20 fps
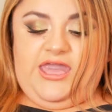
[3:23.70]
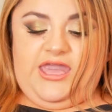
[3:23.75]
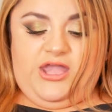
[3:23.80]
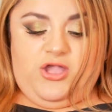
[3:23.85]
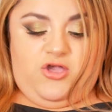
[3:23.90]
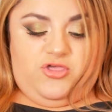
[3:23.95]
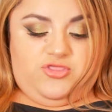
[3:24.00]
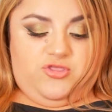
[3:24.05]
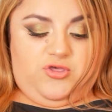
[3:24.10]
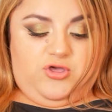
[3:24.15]
It
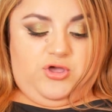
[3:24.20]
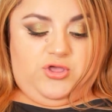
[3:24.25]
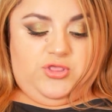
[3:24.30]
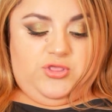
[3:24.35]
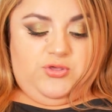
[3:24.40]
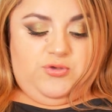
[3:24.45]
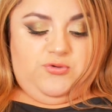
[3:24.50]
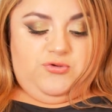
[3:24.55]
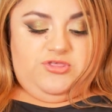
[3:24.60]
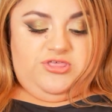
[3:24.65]
also
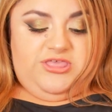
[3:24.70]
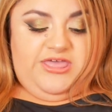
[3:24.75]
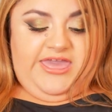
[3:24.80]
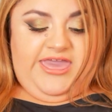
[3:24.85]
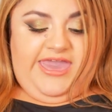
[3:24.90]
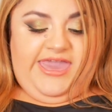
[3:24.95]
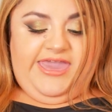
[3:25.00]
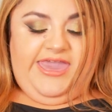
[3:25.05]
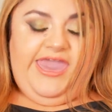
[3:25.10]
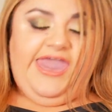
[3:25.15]
includes
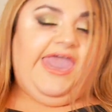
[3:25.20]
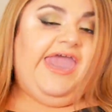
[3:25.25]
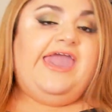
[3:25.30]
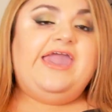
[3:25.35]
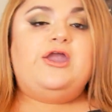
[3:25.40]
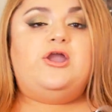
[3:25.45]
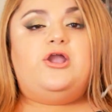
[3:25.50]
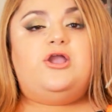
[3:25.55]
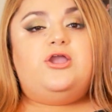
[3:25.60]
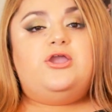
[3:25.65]
a
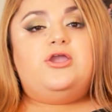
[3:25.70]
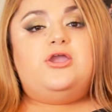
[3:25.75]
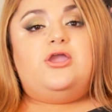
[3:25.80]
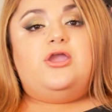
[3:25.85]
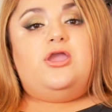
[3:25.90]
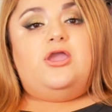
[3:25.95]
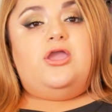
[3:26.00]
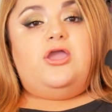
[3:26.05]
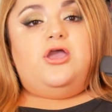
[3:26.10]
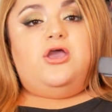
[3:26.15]
hanger,
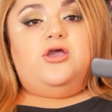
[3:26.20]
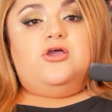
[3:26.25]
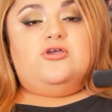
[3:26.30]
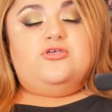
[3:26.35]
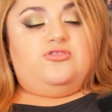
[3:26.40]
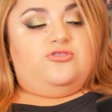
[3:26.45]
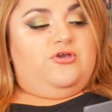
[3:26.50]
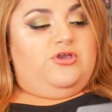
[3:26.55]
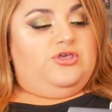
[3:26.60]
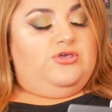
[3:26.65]

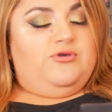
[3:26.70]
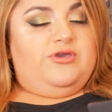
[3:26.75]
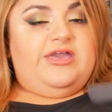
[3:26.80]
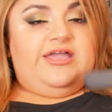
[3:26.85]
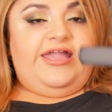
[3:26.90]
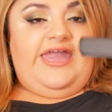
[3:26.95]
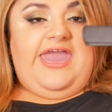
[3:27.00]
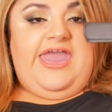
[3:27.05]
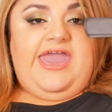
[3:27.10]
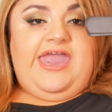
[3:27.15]
so you
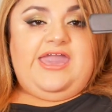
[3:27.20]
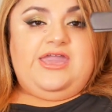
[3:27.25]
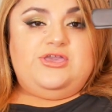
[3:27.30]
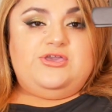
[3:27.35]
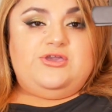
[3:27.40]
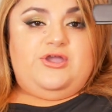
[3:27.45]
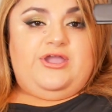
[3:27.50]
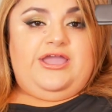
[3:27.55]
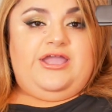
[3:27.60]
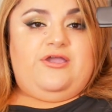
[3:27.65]
can hang
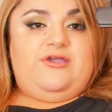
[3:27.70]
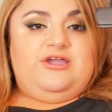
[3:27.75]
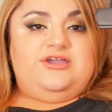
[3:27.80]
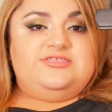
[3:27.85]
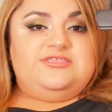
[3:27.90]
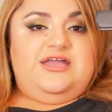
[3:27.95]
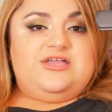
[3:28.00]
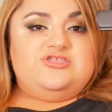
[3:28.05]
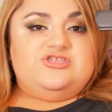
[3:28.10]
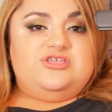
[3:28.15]
your hair
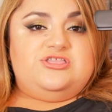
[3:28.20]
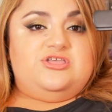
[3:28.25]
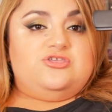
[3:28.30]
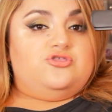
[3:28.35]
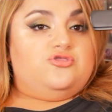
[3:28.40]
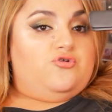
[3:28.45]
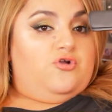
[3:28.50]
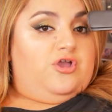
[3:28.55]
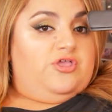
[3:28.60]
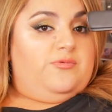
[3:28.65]
extensions and
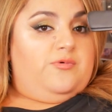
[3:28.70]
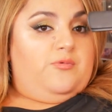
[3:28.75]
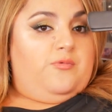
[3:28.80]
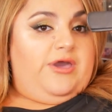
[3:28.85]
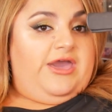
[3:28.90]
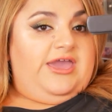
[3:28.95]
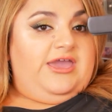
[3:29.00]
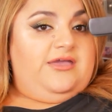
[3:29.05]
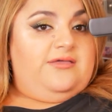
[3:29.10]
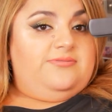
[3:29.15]
store them
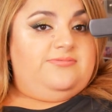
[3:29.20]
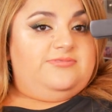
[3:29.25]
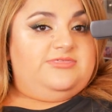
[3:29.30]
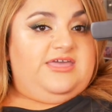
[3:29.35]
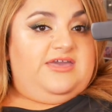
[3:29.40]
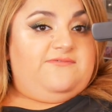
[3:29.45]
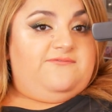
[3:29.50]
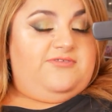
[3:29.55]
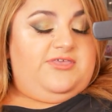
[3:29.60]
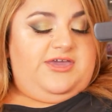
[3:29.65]
away
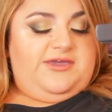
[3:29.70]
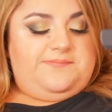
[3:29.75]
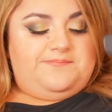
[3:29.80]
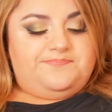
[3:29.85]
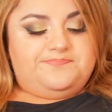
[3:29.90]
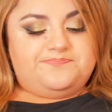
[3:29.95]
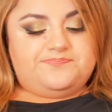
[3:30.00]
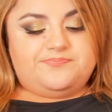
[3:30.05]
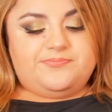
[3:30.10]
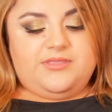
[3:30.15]
safely.
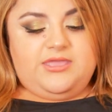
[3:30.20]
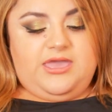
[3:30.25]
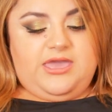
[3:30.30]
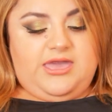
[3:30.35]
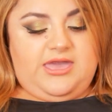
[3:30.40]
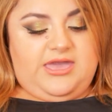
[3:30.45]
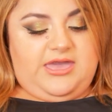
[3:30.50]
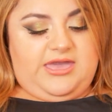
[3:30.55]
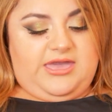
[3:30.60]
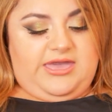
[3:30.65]

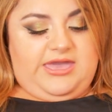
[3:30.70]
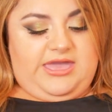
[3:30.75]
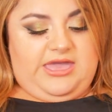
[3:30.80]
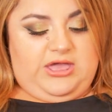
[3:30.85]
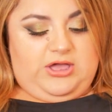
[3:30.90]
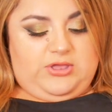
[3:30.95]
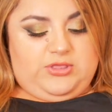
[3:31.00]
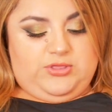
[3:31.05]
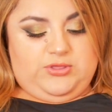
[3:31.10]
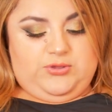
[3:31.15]
It
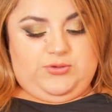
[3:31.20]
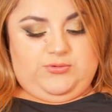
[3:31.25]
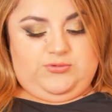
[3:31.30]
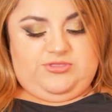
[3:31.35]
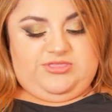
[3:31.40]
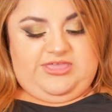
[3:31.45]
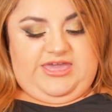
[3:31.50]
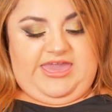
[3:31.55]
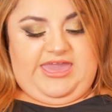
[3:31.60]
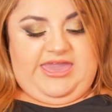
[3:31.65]

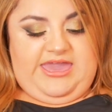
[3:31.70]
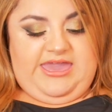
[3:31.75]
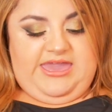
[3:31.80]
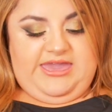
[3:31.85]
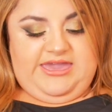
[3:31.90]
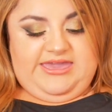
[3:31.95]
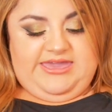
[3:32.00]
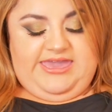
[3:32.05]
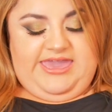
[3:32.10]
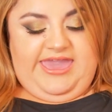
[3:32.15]
includes
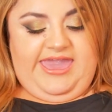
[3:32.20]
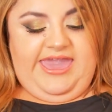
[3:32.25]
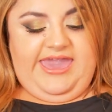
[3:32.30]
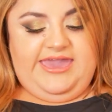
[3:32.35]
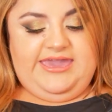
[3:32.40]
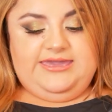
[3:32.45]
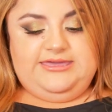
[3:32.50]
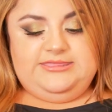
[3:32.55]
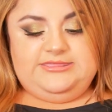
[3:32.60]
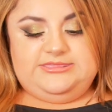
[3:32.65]
a
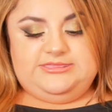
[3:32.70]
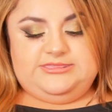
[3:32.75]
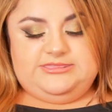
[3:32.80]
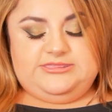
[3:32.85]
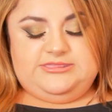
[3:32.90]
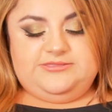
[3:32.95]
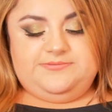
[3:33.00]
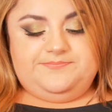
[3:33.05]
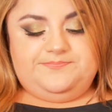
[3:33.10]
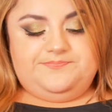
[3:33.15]
case,